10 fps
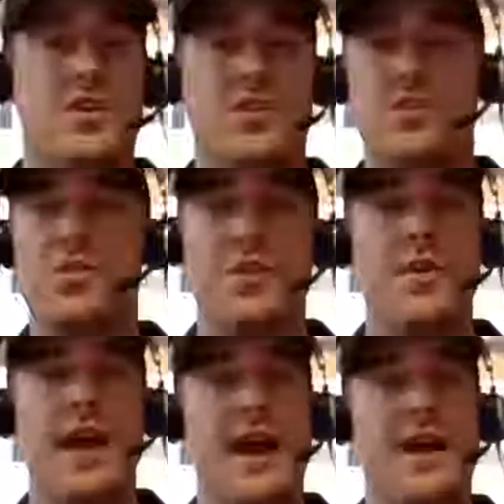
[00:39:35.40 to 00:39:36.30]
Do you
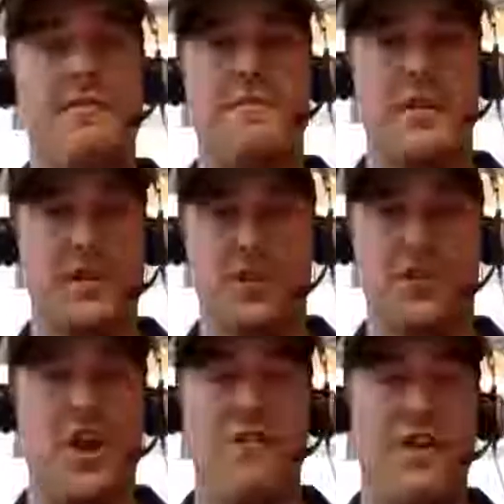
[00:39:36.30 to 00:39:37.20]
have
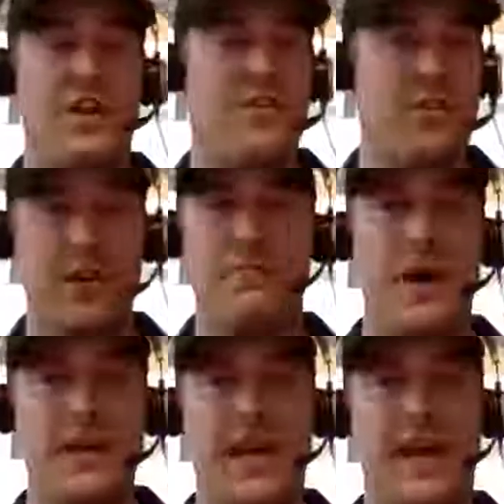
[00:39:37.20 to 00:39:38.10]
software if you're doing a
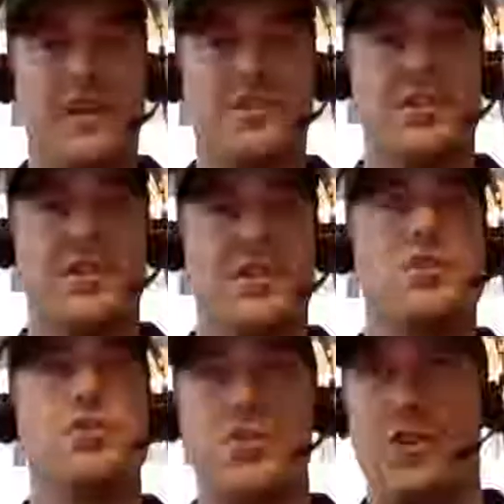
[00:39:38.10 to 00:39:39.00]
podcast?
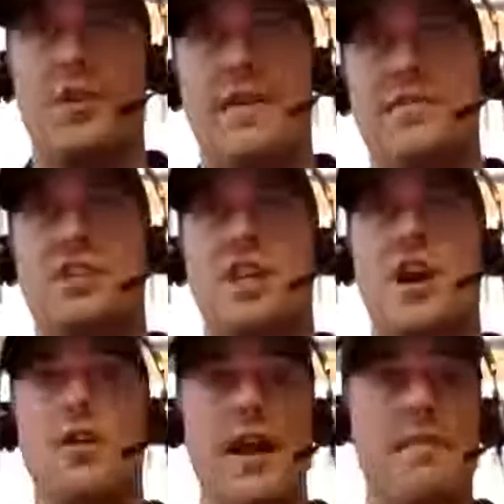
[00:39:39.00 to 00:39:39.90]
Do you have a
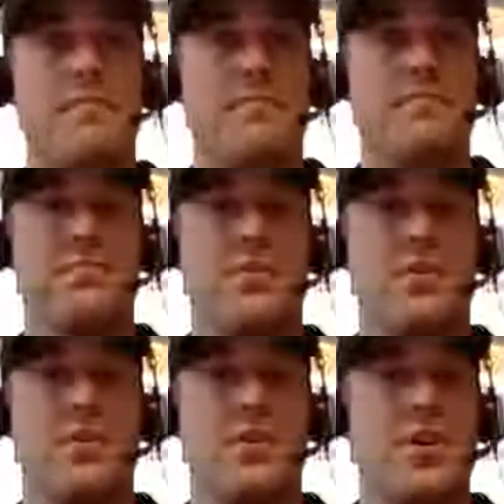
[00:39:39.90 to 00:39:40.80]
CRM?
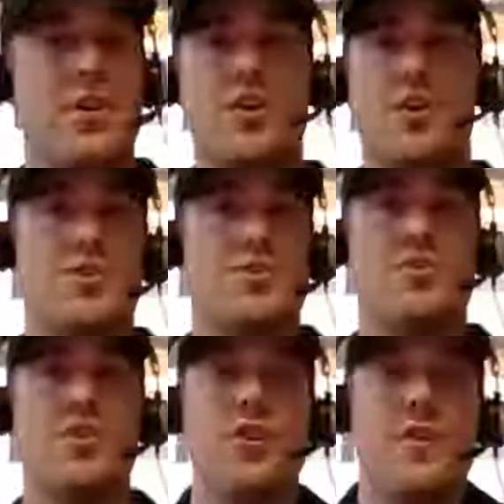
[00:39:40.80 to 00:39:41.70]

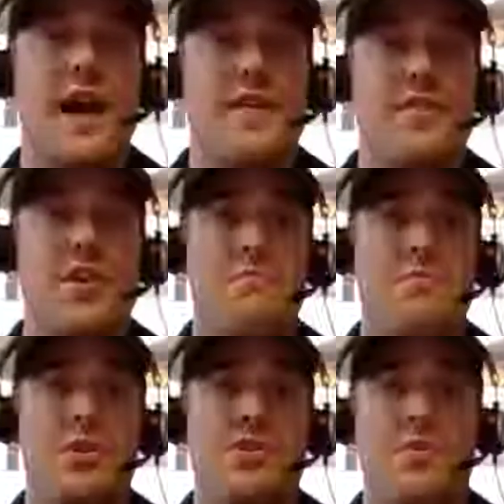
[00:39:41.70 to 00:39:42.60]
Do you have your own
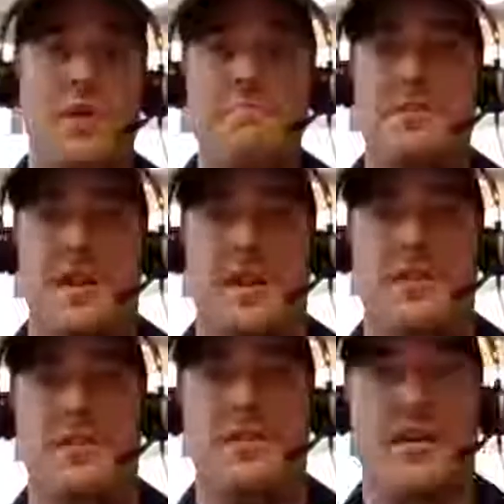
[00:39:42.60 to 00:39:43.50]
personal website?
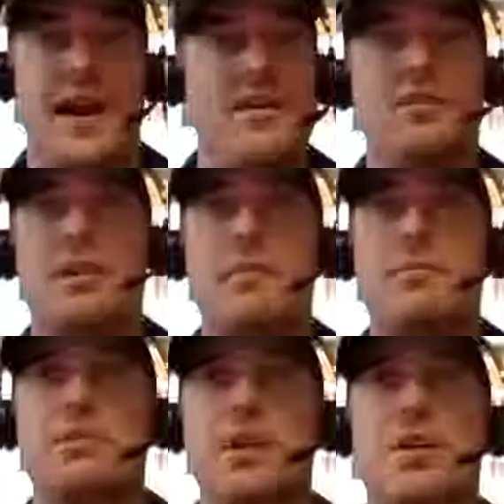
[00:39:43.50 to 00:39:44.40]
I know some
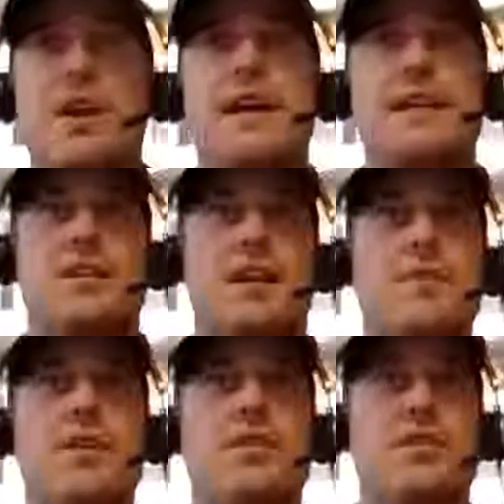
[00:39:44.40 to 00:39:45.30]
people don't. Is there
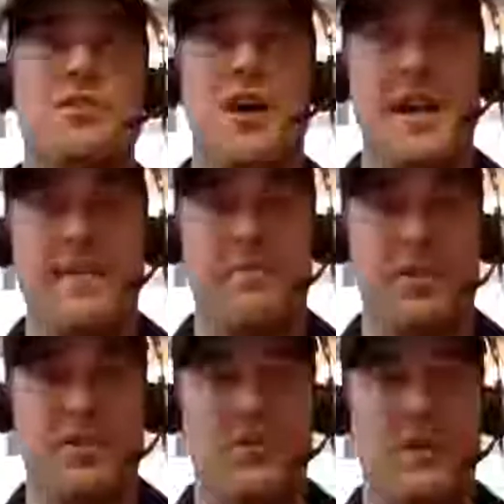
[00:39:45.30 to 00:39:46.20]
anyone who does not have a
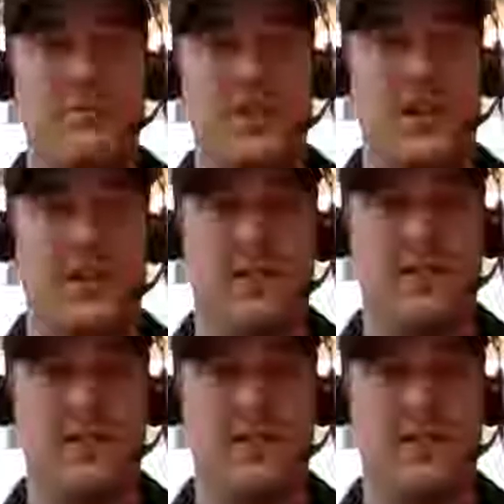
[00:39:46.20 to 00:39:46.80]
personal website?